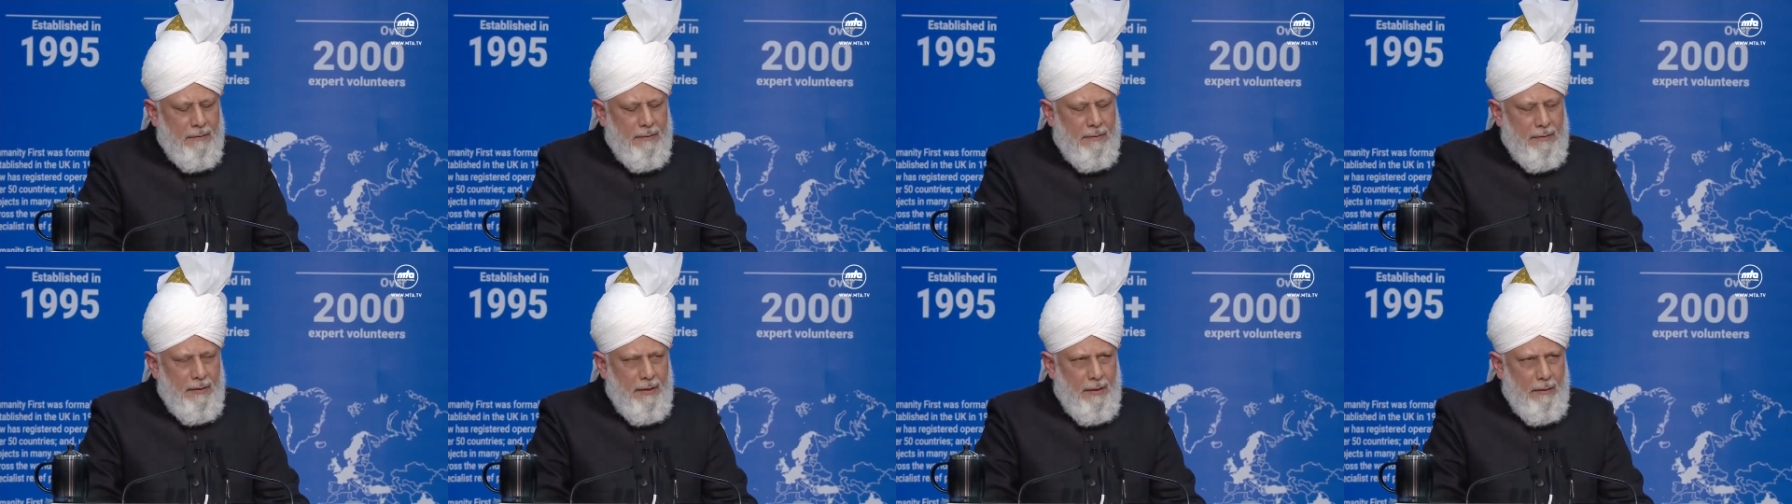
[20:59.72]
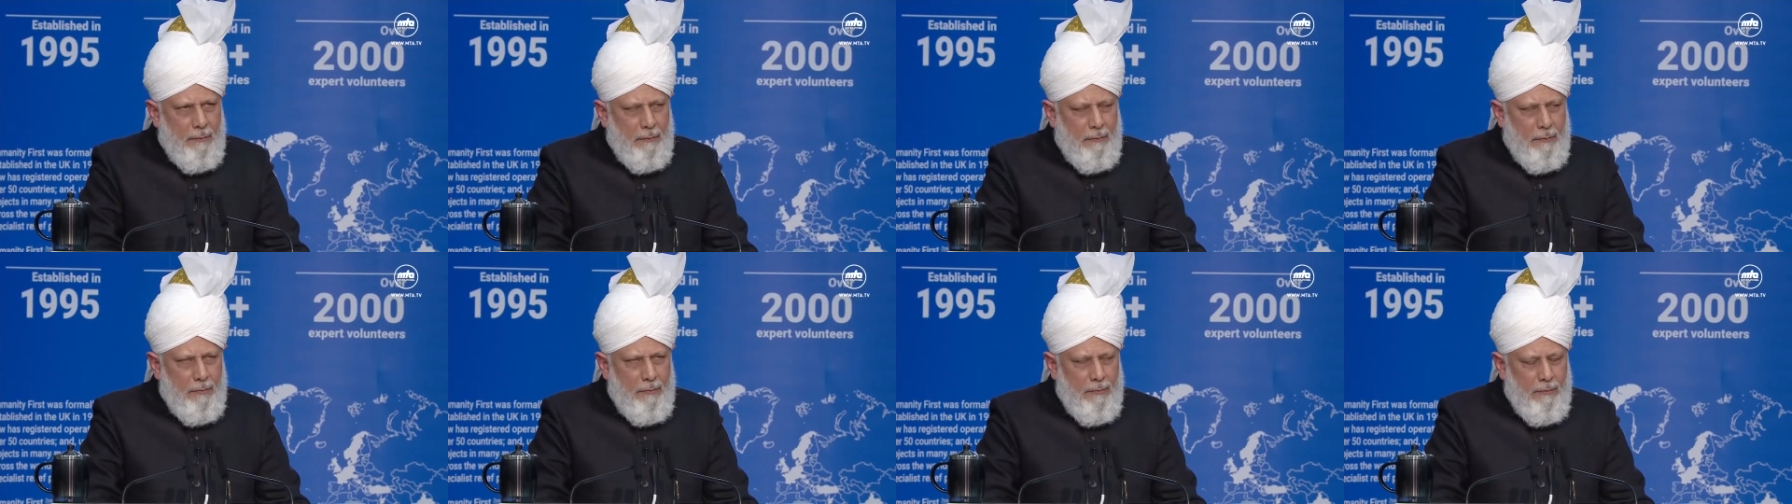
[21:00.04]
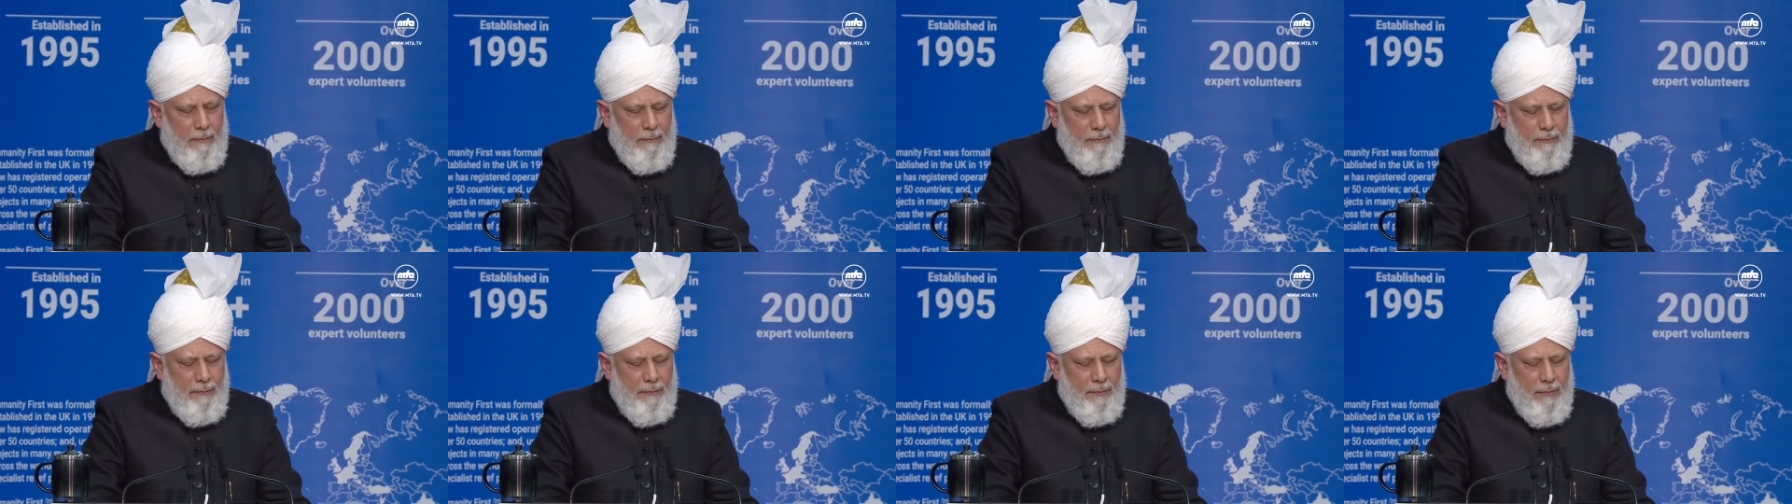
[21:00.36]
teams
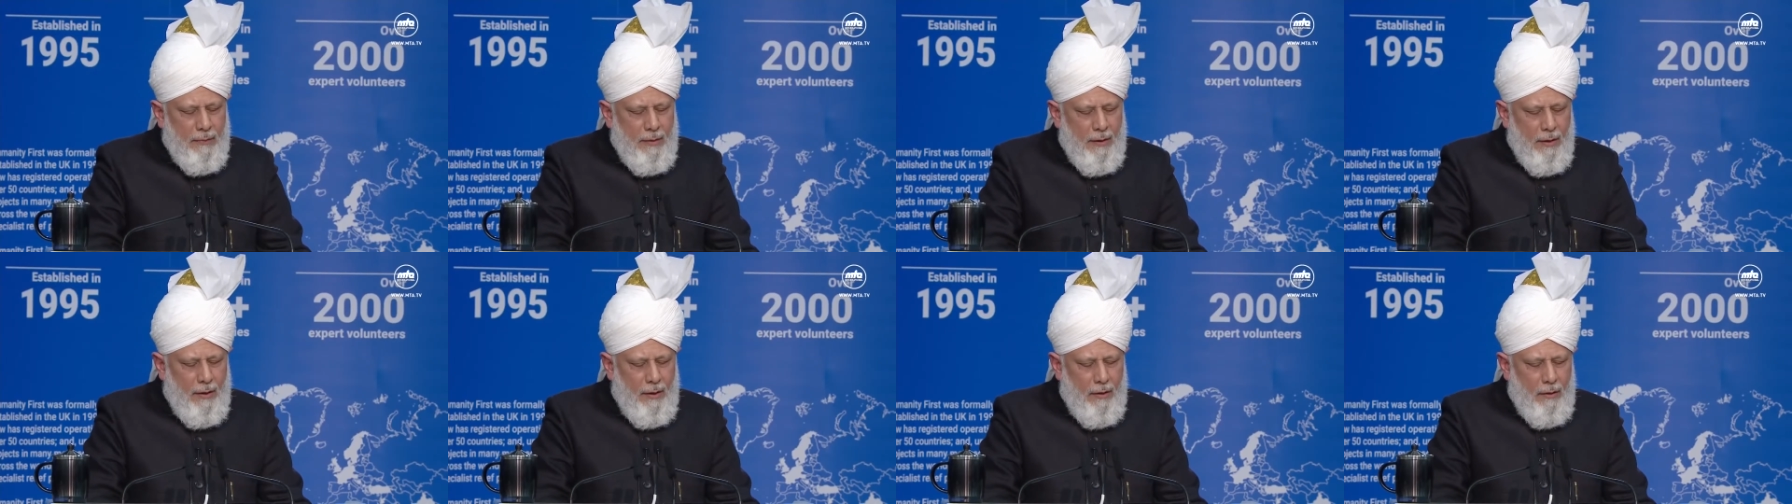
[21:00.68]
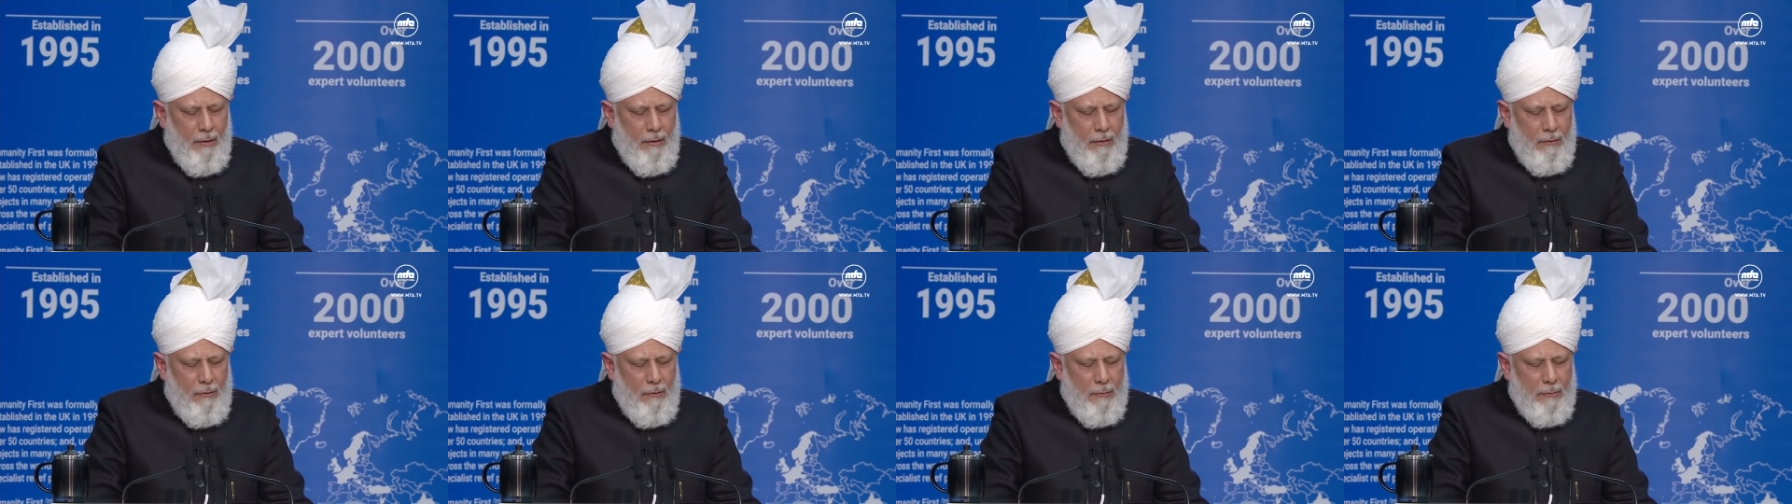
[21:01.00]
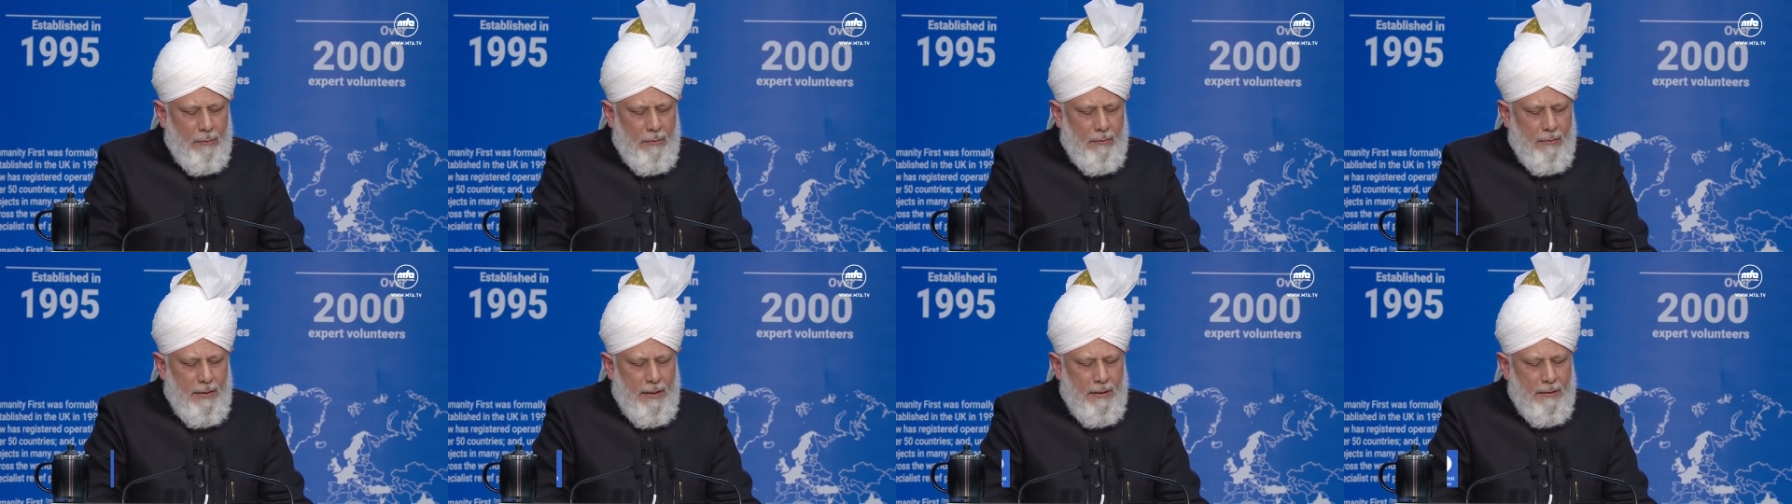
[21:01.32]
to
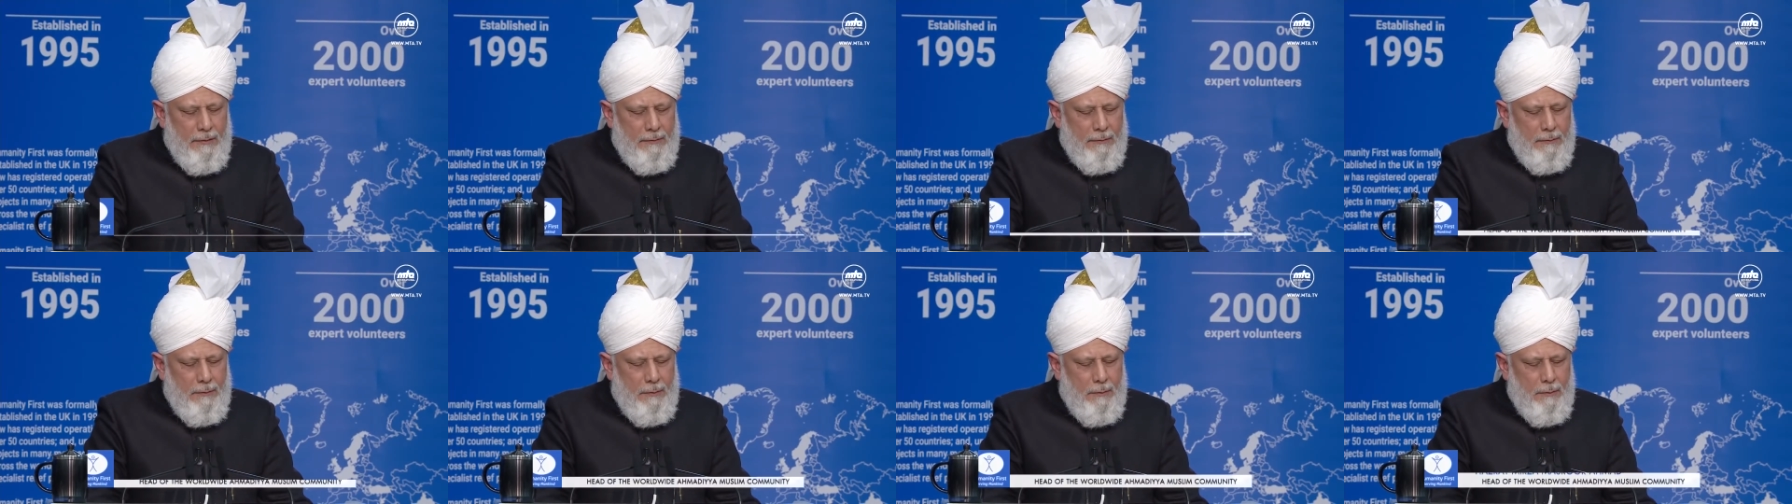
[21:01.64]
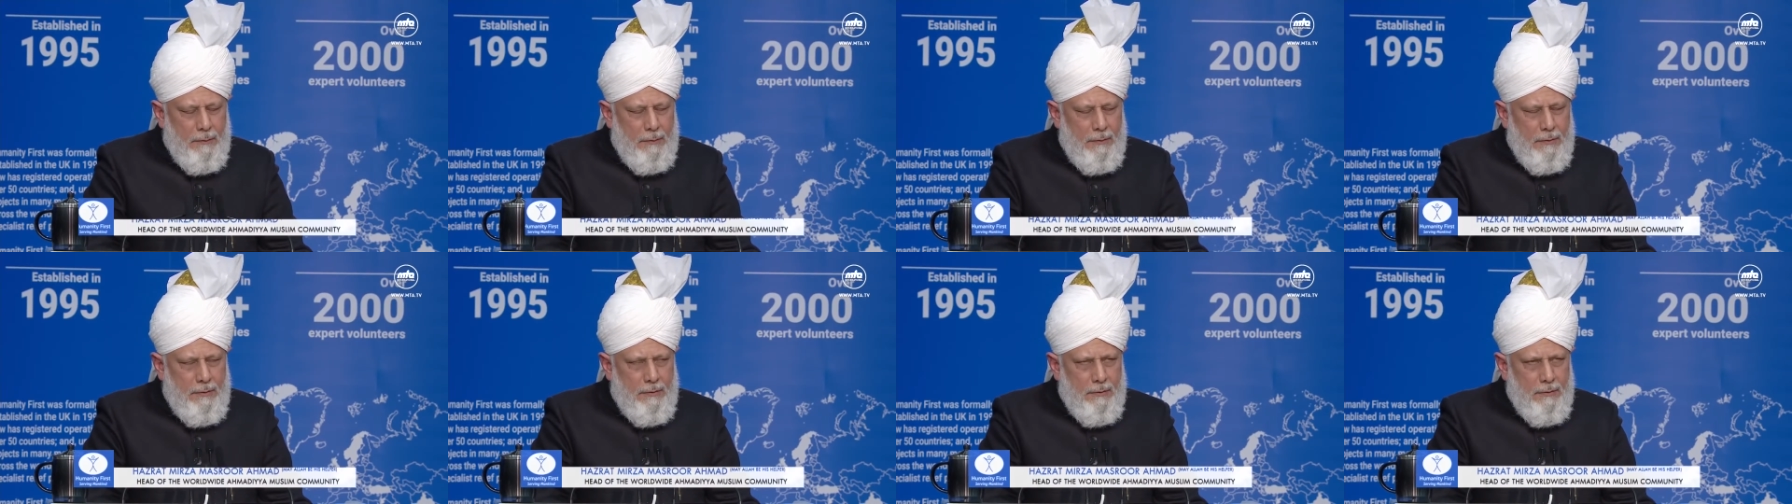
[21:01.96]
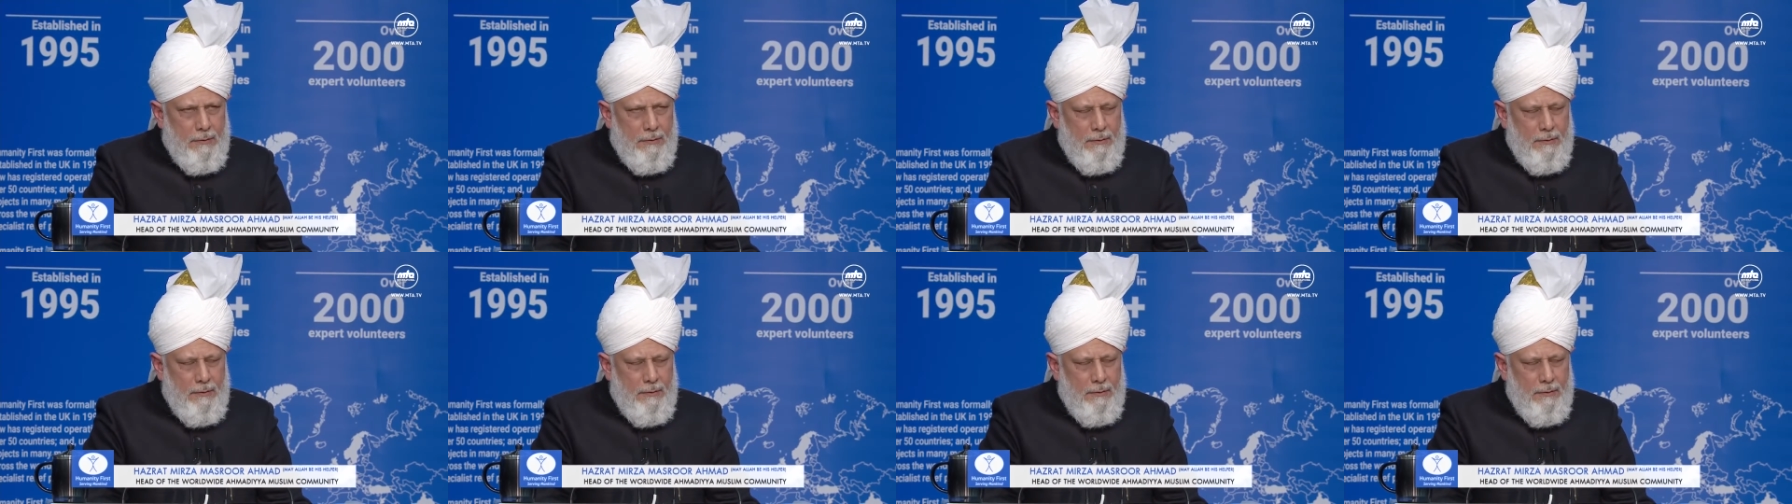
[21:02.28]
provide food,